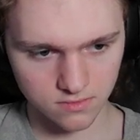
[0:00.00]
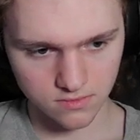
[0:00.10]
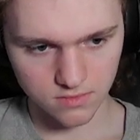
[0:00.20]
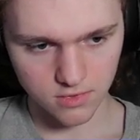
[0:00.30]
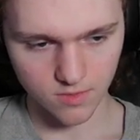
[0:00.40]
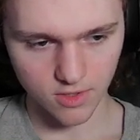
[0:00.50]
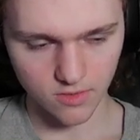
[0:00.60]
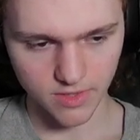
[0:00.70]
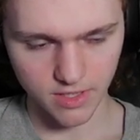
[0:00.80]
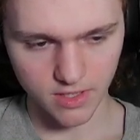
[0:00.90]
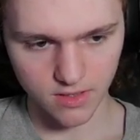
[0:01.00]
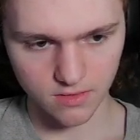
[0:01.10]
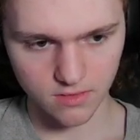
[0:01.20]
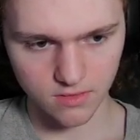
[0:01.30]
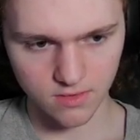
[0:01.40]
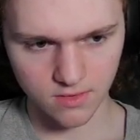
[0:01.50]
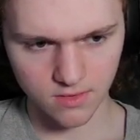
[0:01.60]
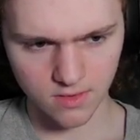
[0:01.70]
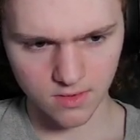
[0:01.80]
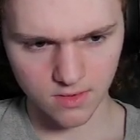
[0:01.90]
Should be all we need.
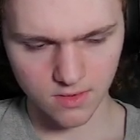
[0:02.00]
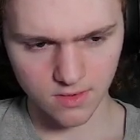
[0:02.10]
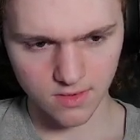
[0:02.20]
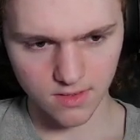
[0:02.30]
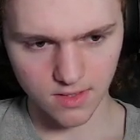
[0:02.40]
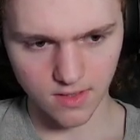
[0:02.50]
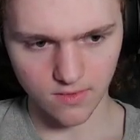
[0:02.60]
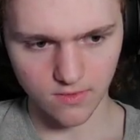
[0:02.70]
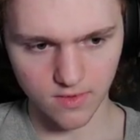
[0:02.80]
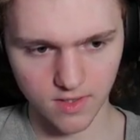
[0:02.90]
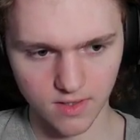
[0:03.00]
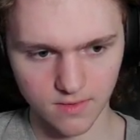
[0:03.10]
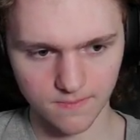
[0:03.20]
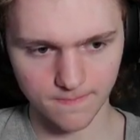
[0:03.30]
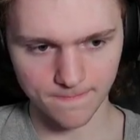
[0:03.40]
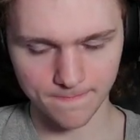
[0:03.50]
And then,